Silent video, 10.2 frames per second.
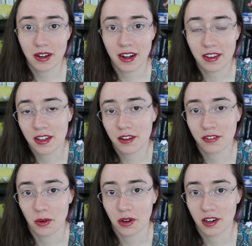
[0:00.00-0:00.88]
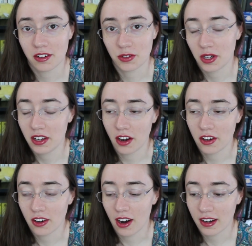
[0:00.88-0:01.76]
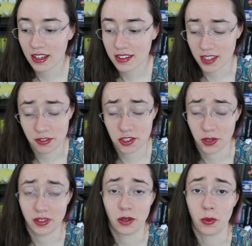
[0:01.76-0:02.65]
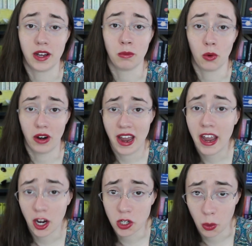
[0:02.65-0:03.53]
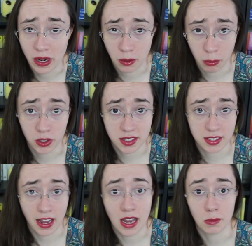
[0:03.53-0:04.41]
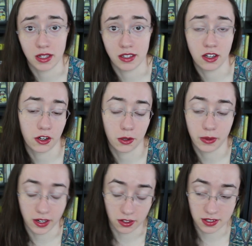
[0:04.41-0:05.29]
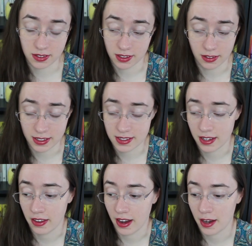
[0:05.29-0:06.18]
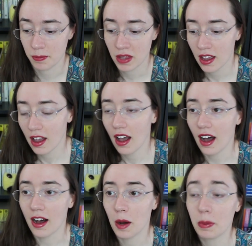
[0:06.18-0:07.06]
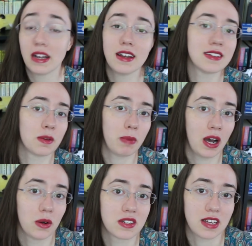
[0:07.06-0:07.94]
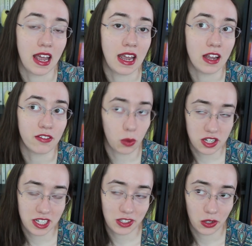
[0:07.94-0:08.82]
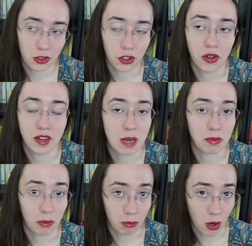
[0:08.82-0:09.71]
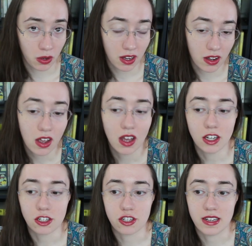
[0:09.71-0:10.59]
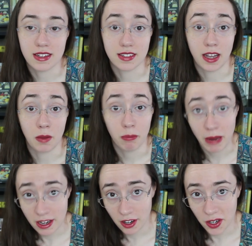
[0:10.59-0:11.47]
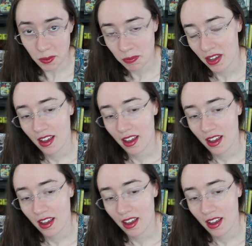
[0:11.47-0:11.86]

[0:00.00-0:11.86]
it, I think, for, for a younger audience. I've certainly read more harrowing books aimed at younger readers, let, us say that. Um, but it is about a 14-year-old girl named Mona. She is a baker,